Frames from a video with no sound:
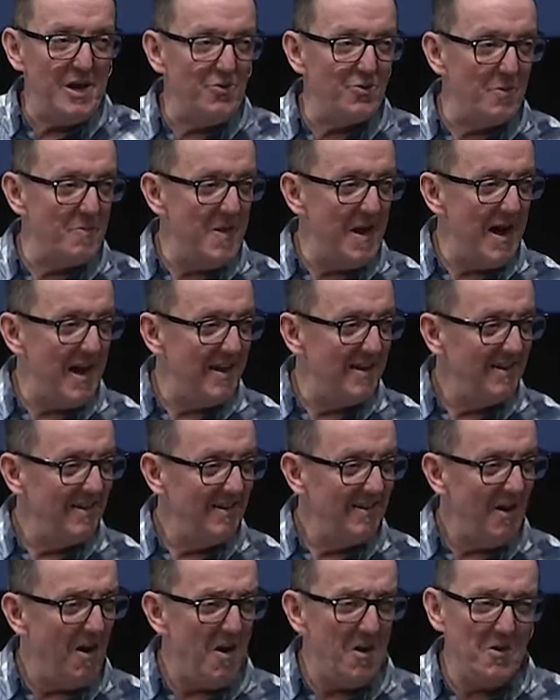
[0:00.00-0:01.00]
from that.
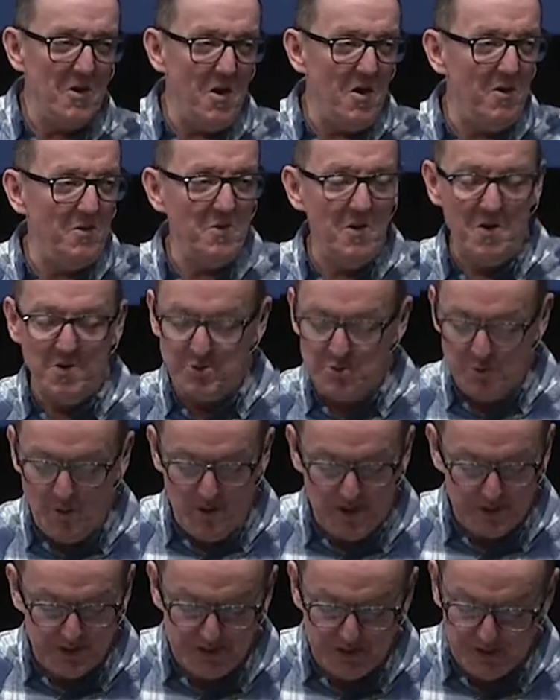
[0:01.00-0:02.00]
Oh, no, no, do
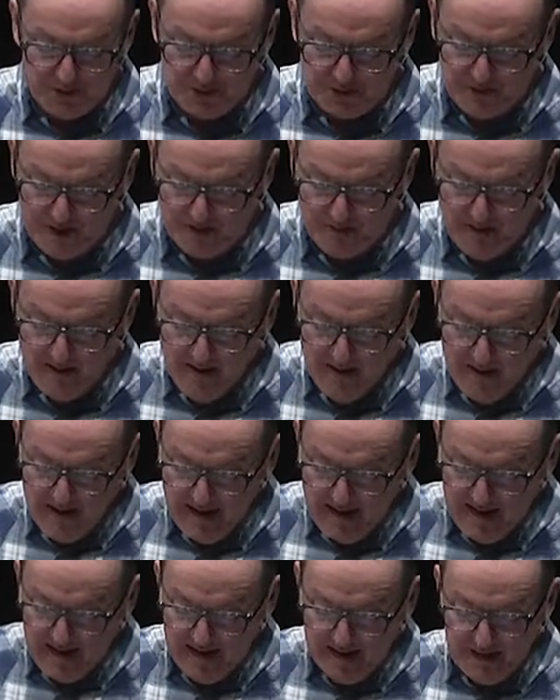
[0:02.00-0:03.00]
all this other stuff.
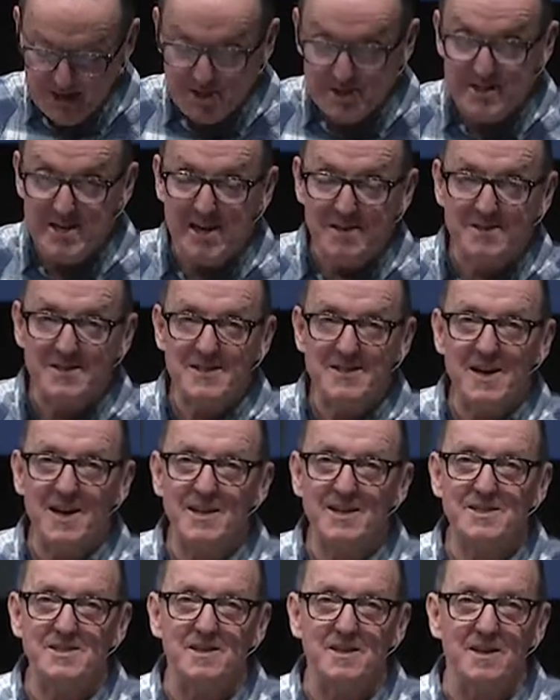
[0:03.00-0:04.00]
And it just sounds
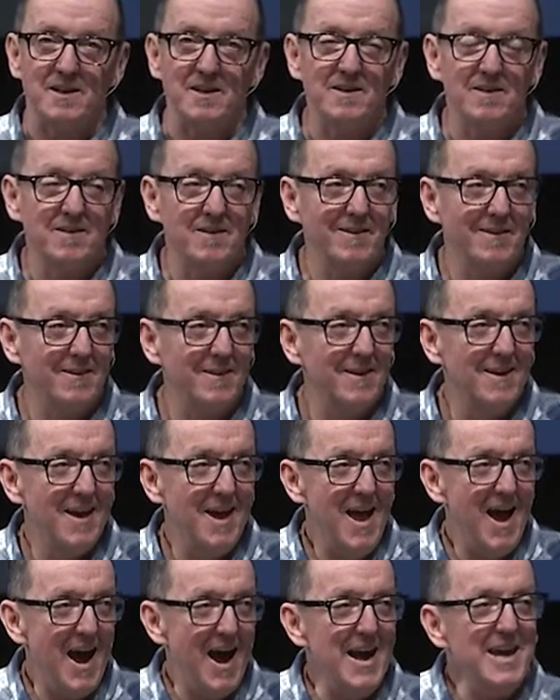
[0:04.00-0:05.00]
enticing.
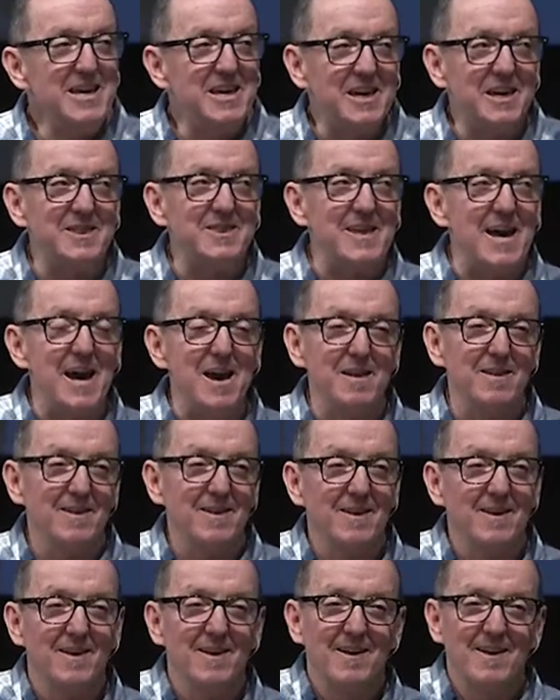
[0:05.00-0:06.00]
I get that.
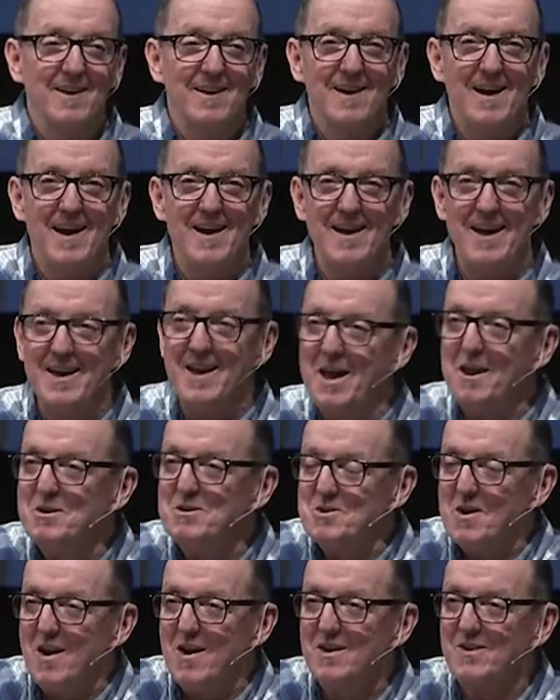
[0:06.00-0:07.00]
I got a
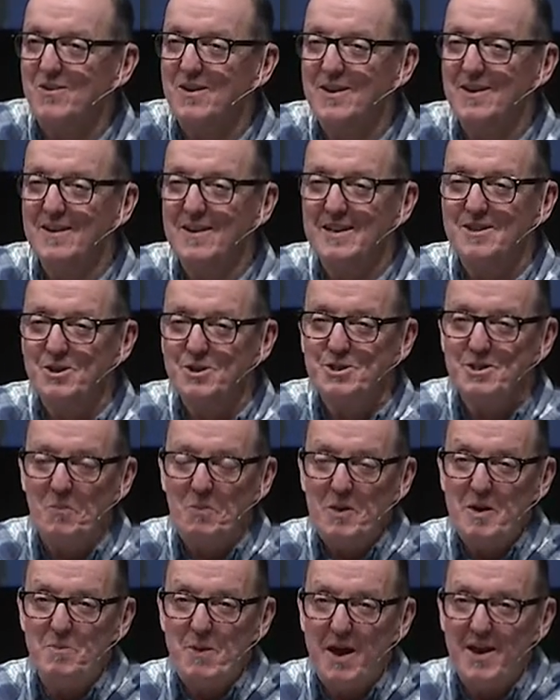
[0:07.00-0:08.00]
doctorate. There's
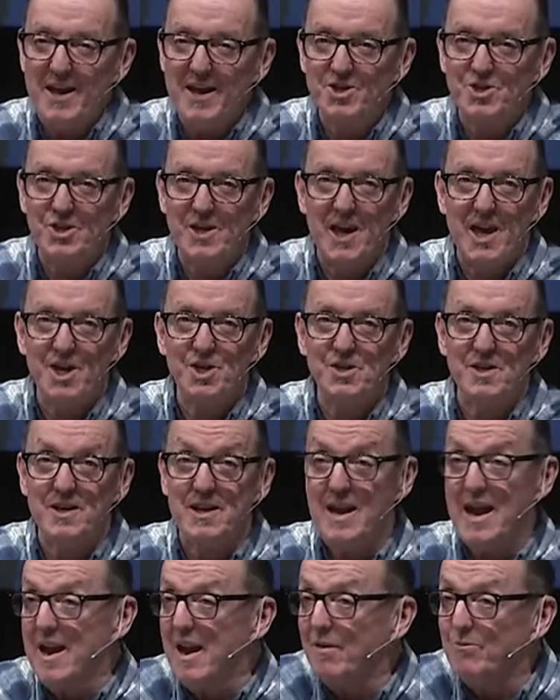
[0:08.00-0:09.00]
something about education,
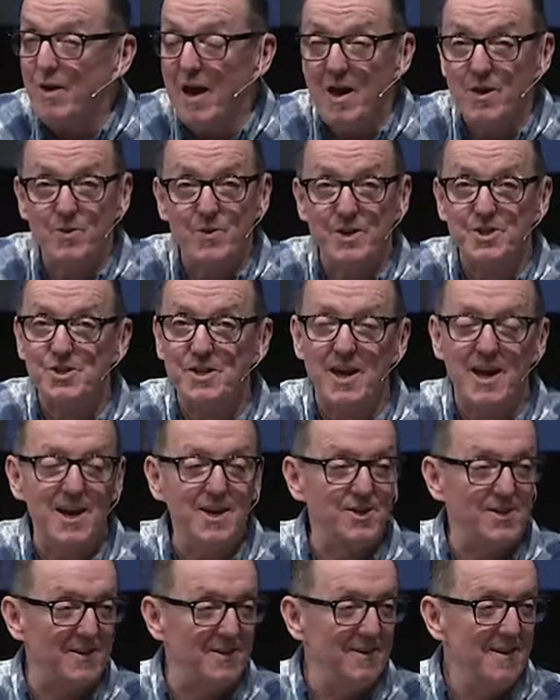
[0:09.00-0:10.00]
and I value
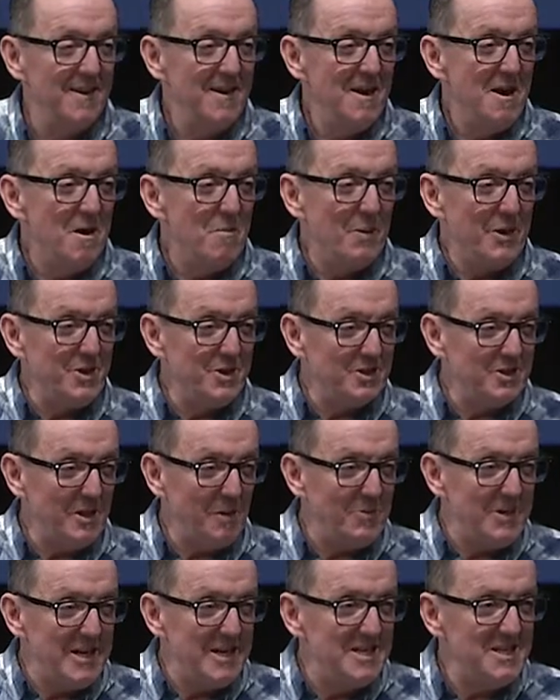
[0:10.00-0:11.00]
education. But there's
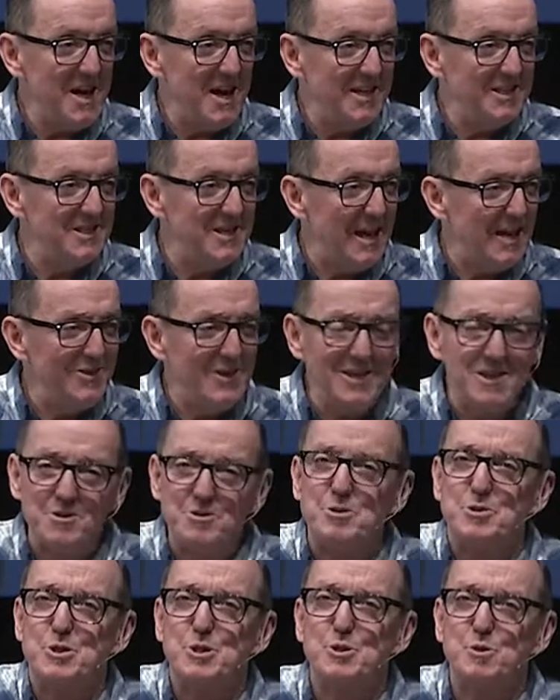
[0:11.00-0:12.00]
something enticing. I think there's
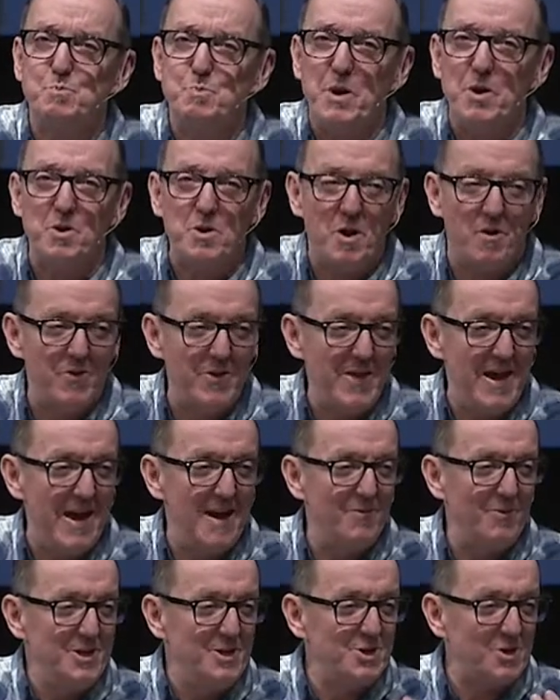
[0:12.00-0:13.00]
a spirit over that
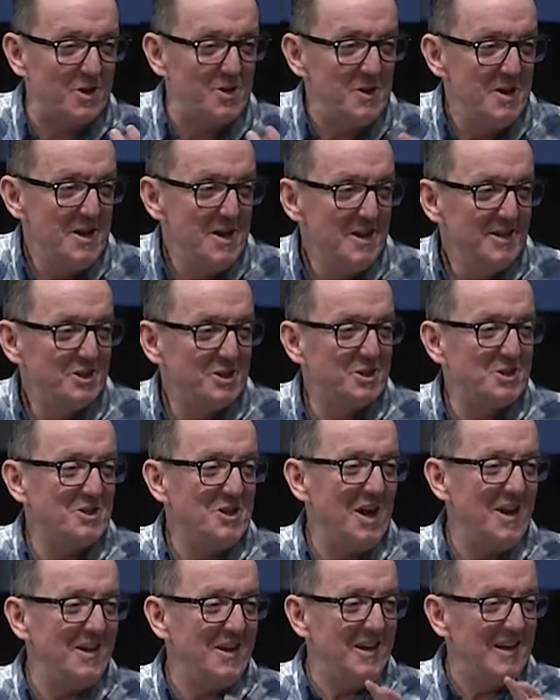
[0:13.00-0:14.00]
when you start
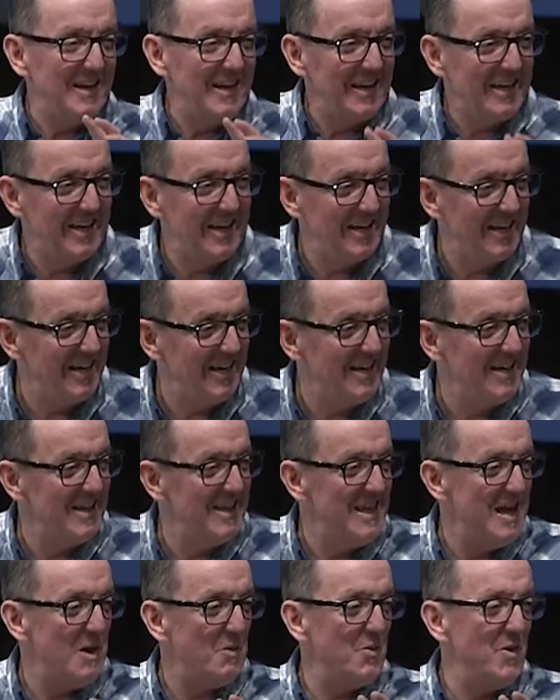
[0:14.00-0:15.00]
studying and getting into
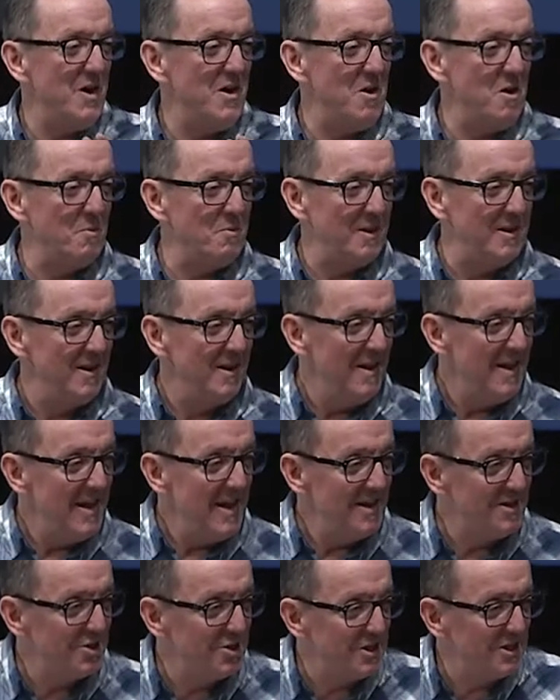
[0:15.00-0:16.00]
that realm.
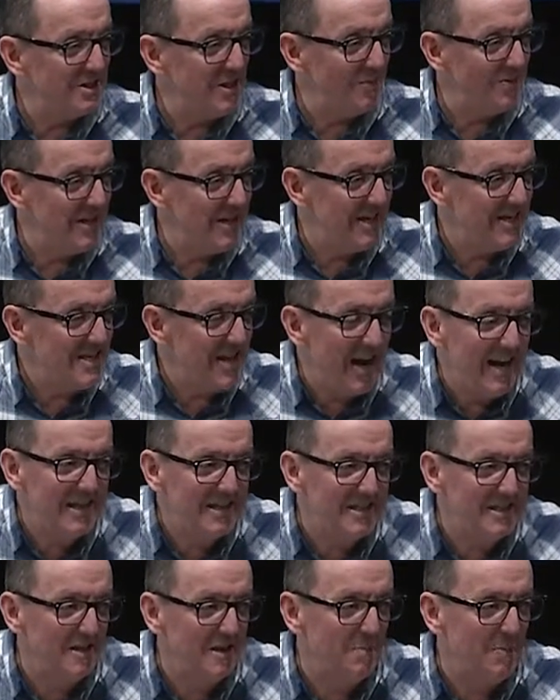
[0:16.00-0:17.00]
And there's just something
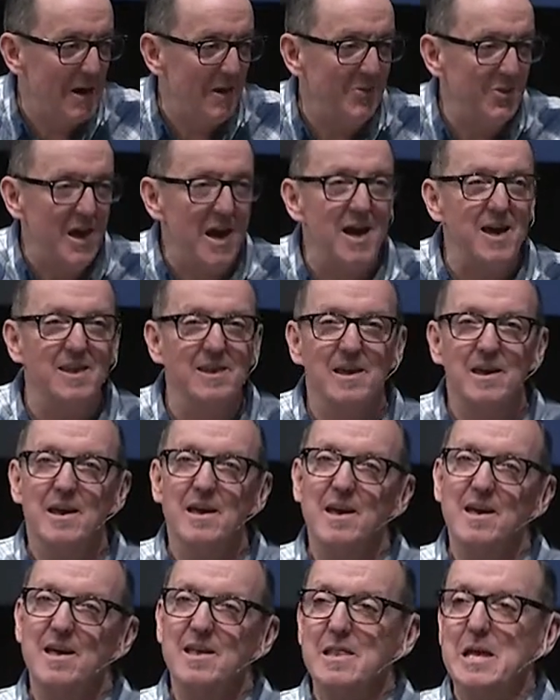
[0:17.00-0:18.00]
enticing about that
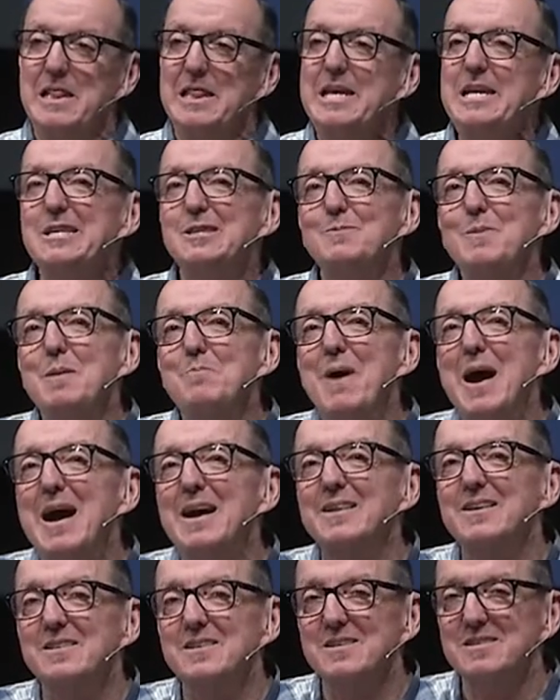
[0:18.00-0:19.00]
that leads me back
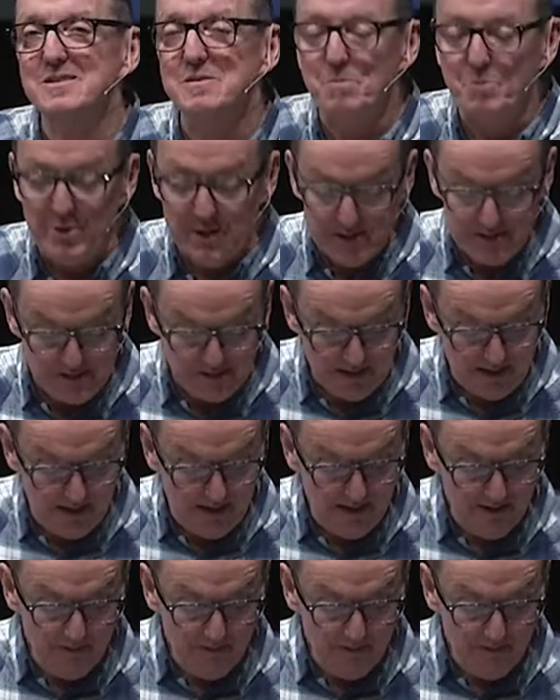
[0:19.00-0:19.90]
to the simplicity.